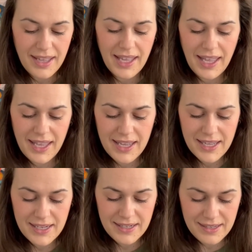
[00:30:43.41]

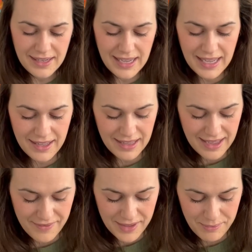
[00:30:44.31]
and
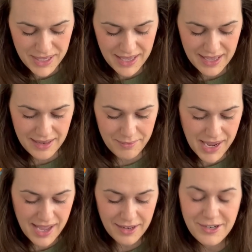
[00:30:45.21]
have it be in
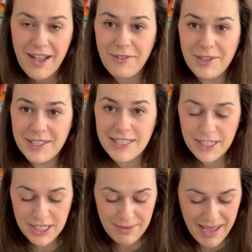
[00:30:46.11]
my travel
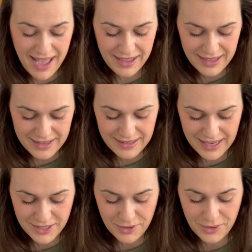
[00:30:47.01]
stitching bag. I
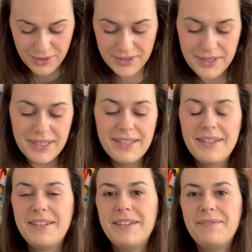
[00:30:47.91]
like to hold
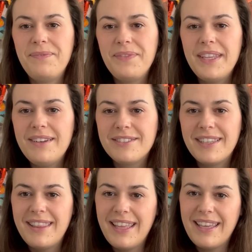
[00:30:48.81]
needles
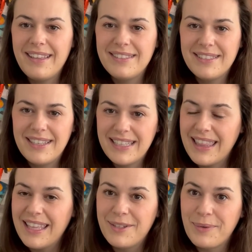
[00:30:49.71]
and things because I
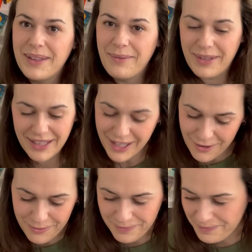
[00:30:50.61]
think it's really, really cute.